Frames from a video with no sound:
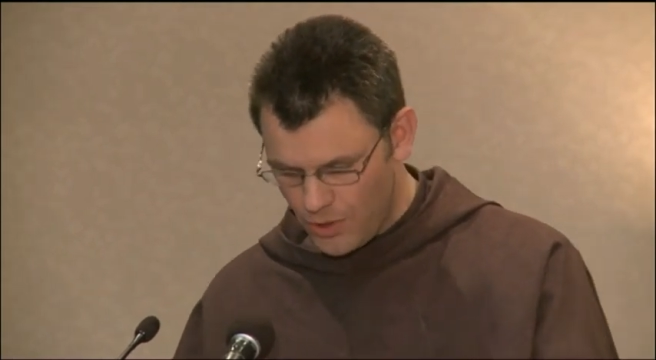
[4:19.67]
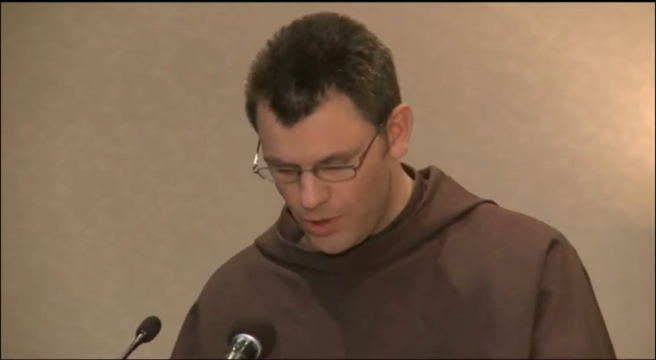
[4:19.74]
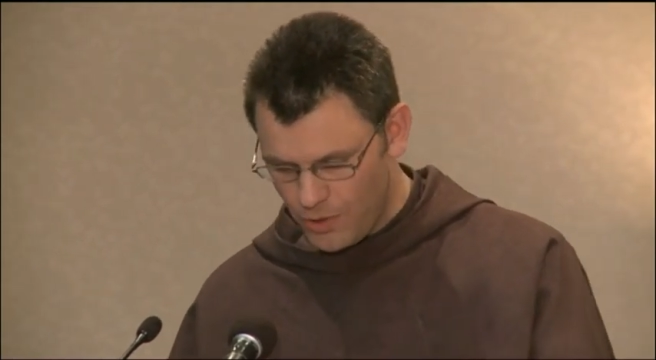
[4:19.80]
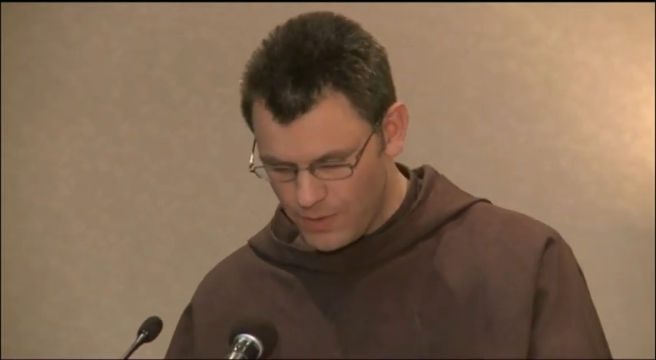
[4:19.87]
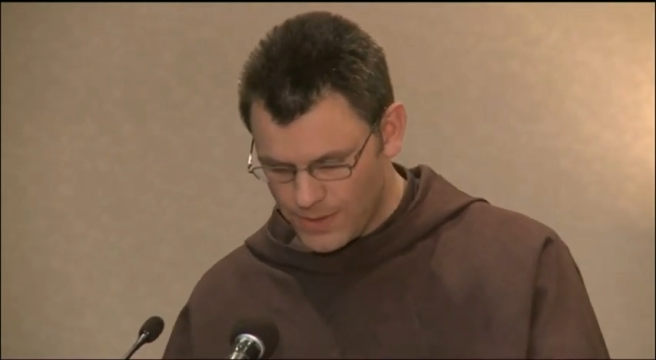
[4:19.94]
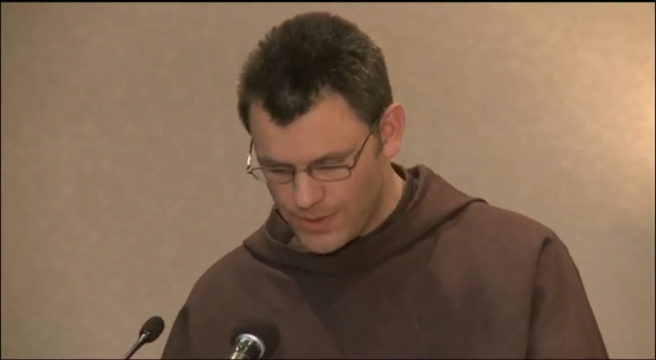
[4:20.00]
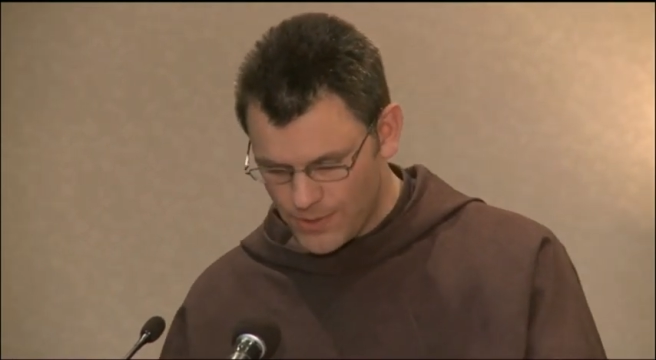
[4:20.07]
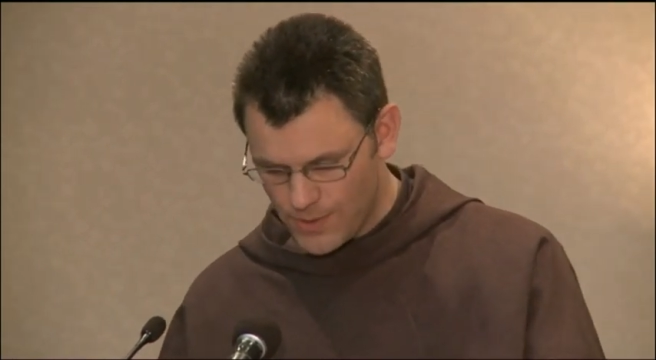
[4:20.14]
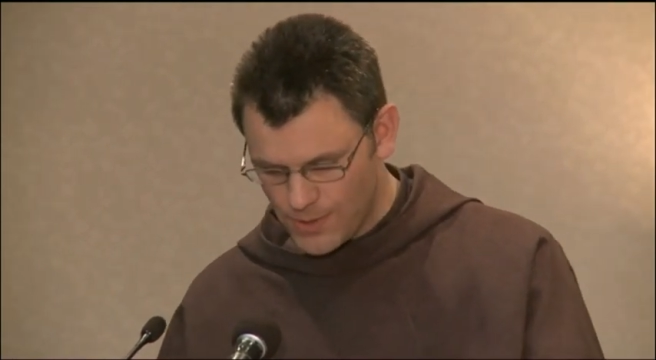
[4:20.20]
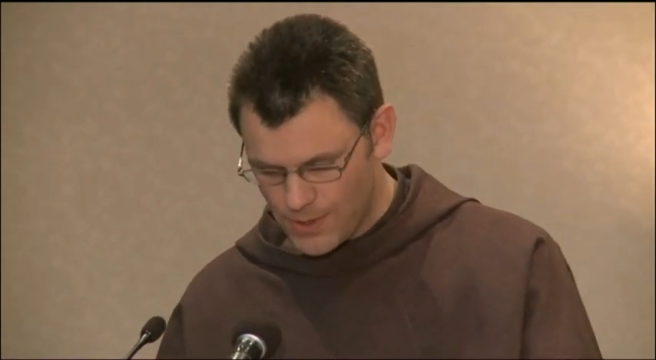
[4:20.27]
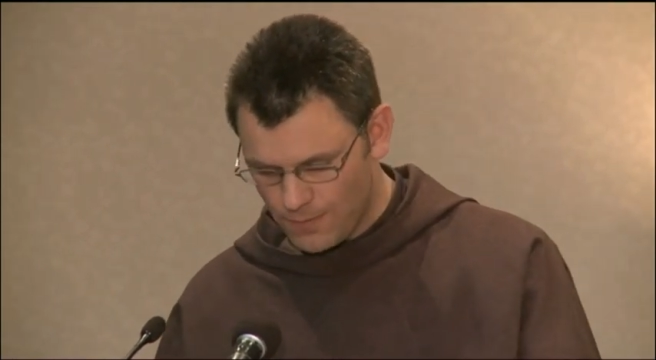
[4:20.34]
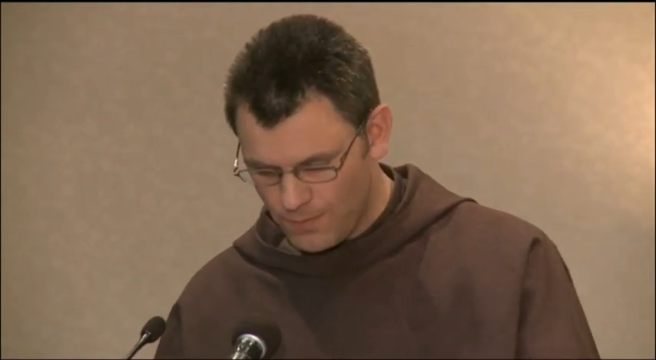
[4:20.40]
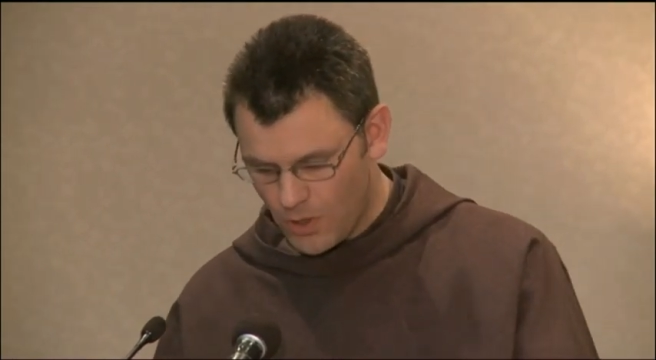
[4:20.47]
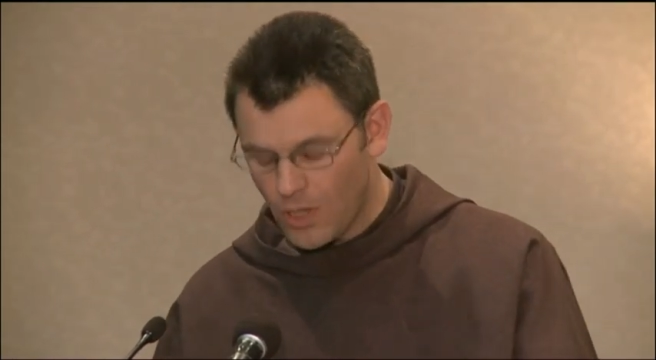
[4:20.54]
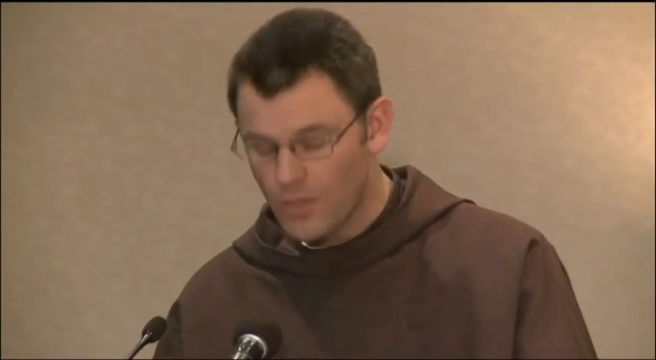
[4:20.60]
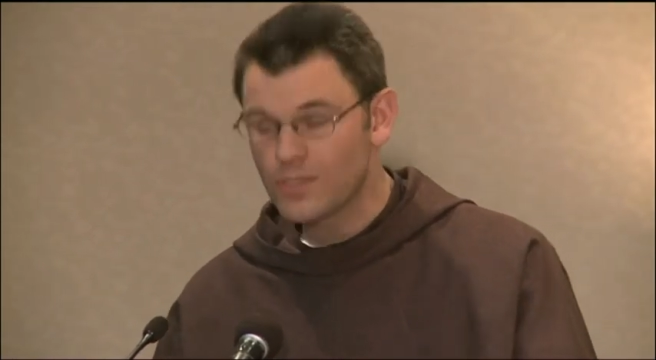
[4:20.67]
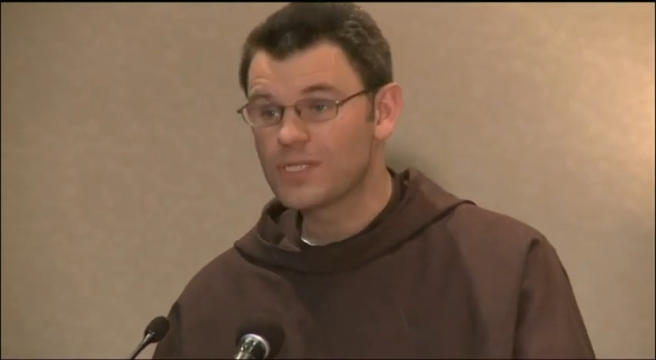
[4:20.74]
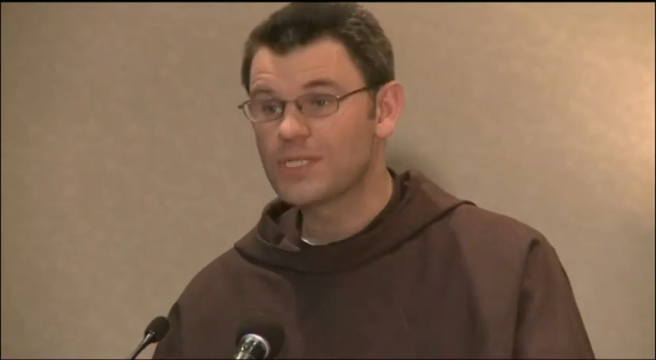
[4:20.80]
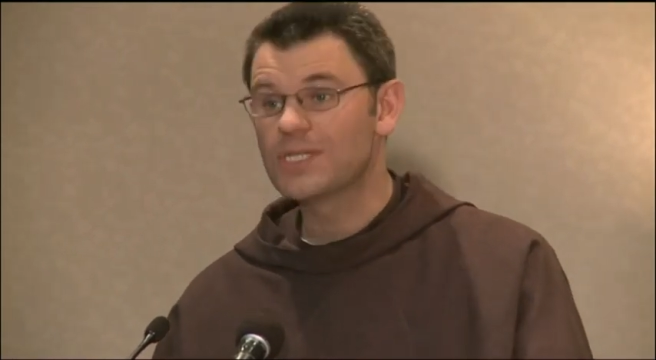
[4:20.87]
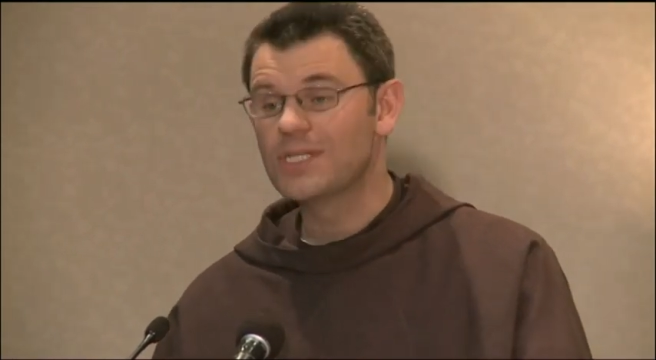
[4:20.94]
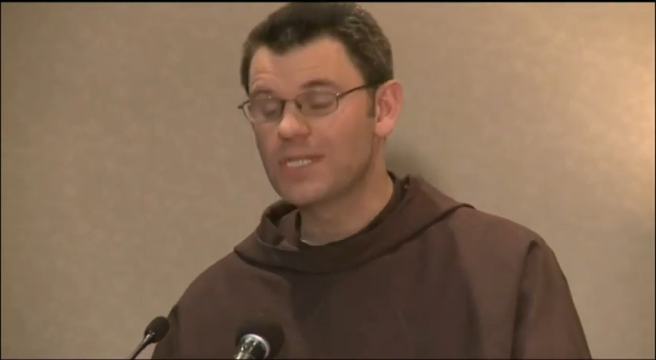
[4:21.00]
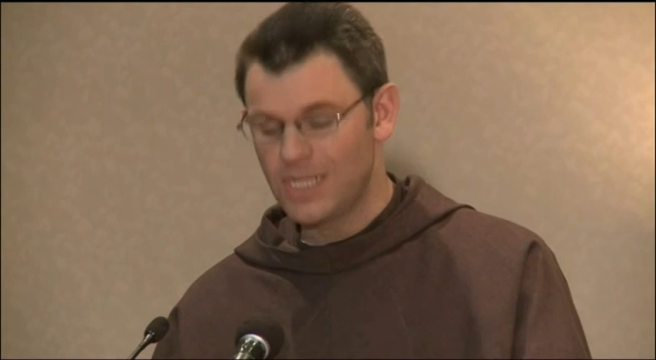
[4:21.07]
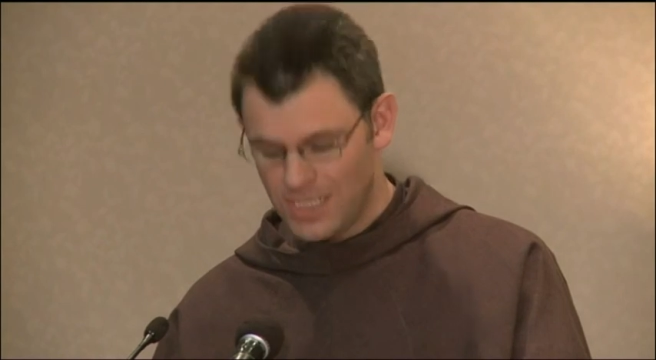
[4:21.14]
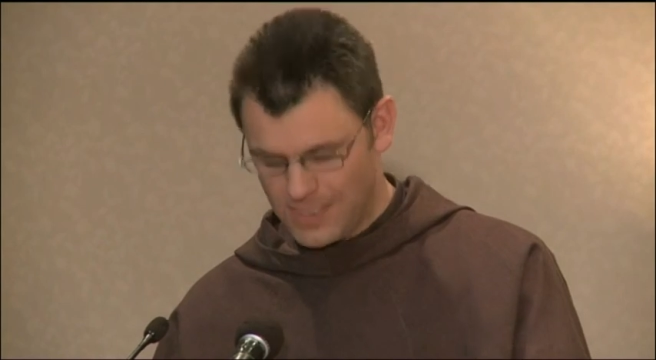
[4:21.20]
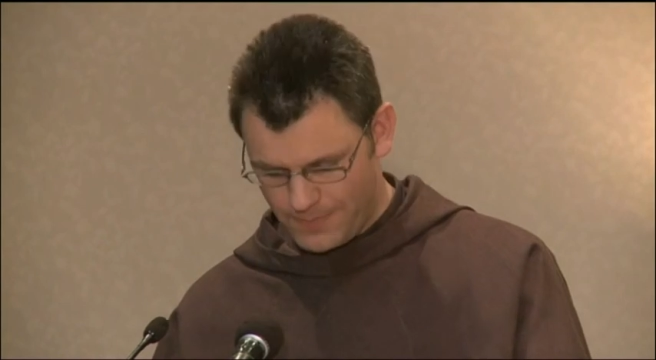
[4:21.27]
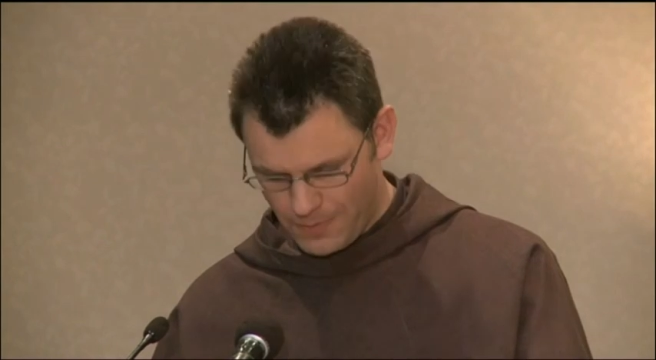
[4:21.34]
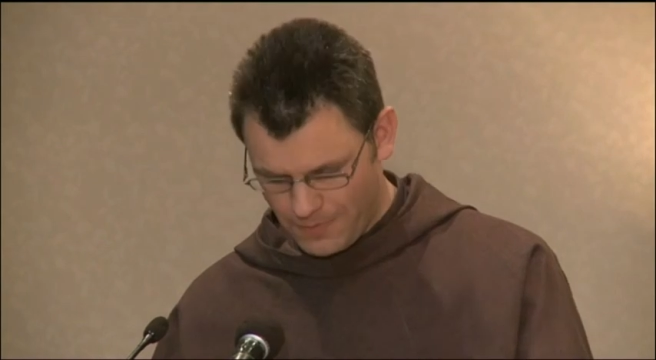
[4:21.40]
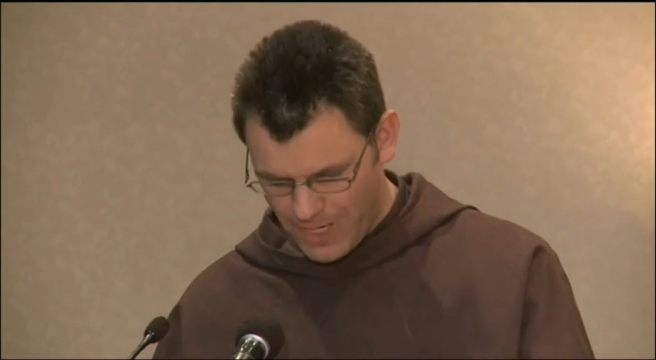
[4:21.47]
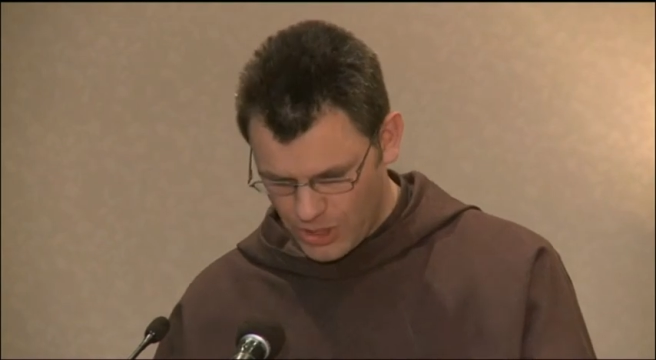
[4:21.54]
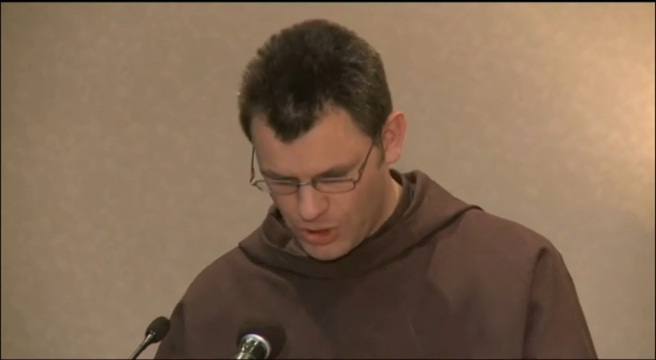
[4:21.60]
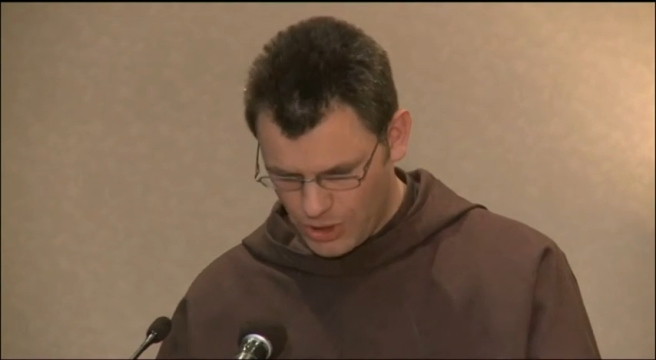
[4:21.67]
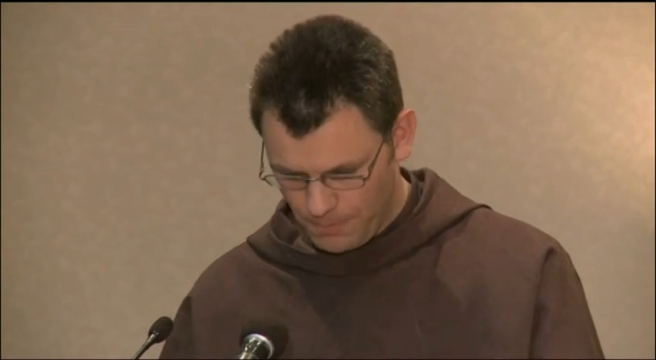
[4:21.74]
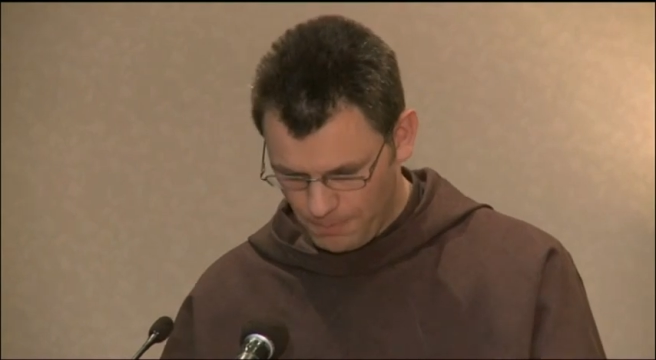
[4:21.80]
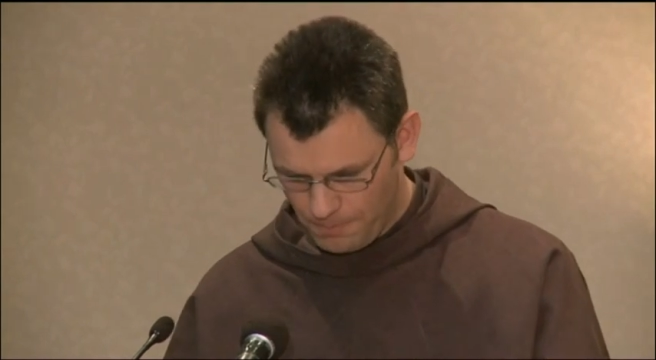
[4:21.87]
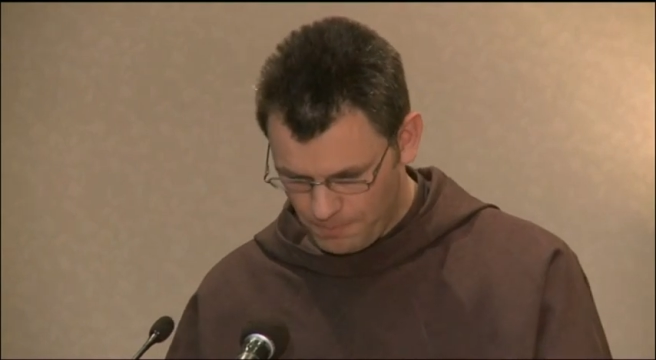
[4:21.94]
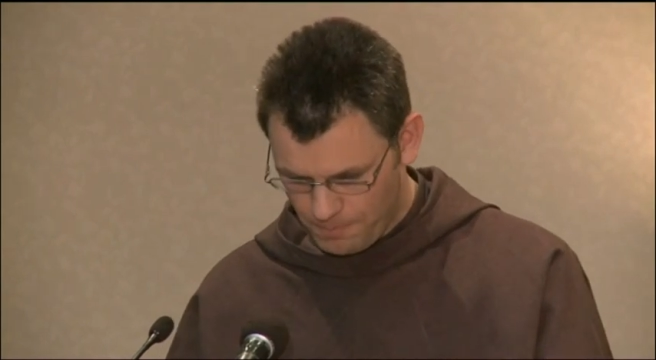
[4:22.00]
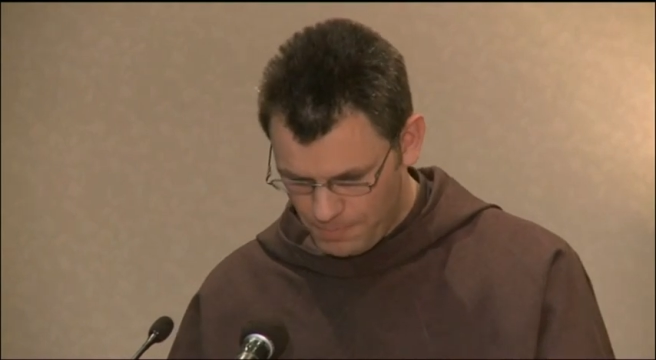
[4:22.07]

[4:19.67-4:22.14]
her a source of constant inspiration.